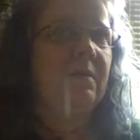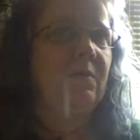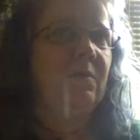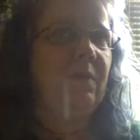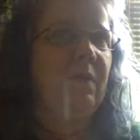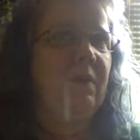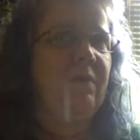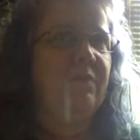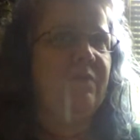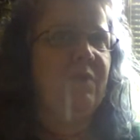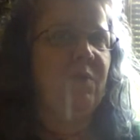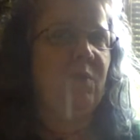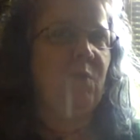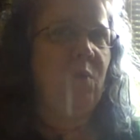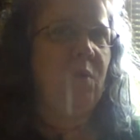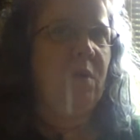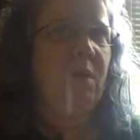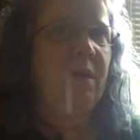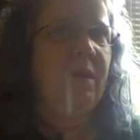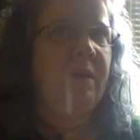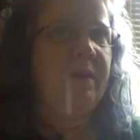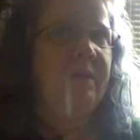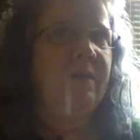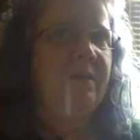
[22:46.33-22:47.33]
Well, for
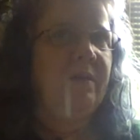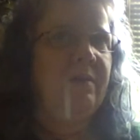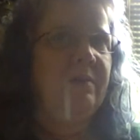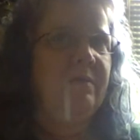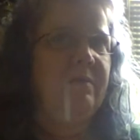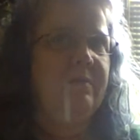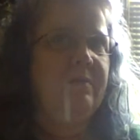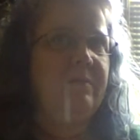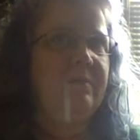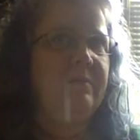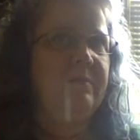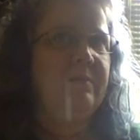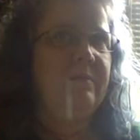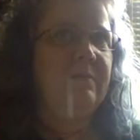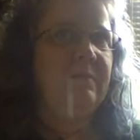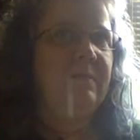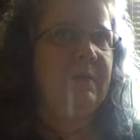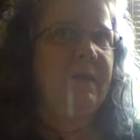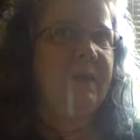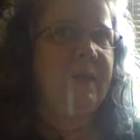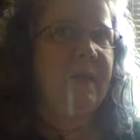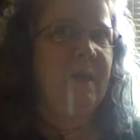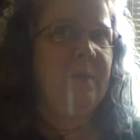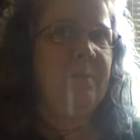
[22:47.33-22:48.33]
one,
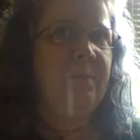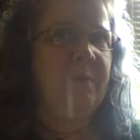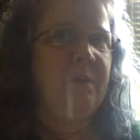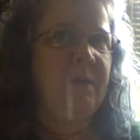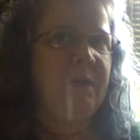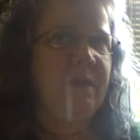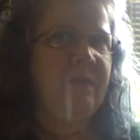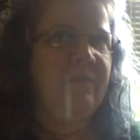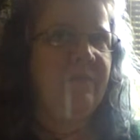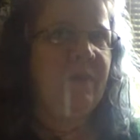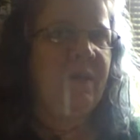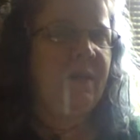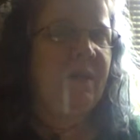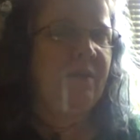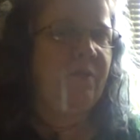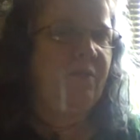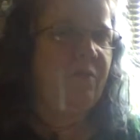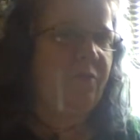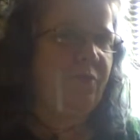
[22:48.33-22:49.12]
I can't believe that in